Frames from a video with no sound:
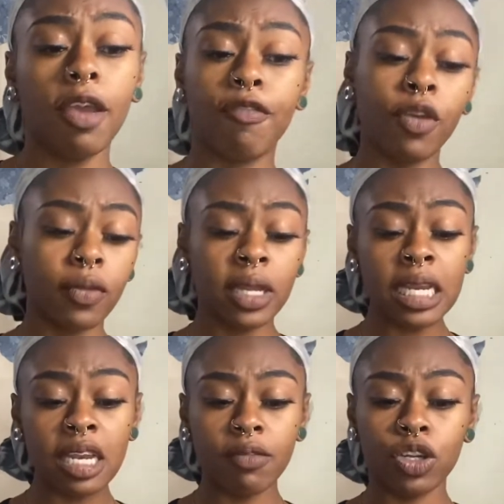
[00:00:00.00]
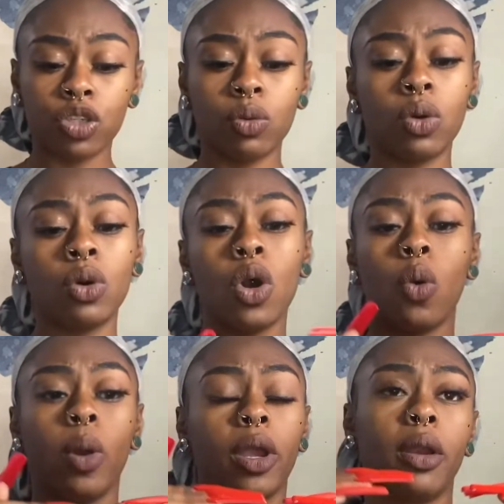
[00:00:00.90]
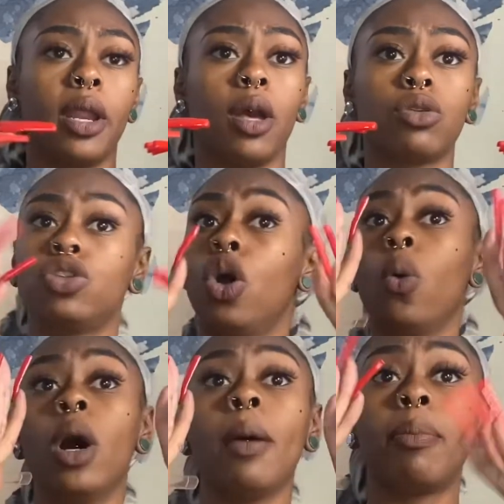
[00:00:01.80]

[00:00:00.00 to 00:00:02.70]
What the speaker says: you're the individual where your nails go up,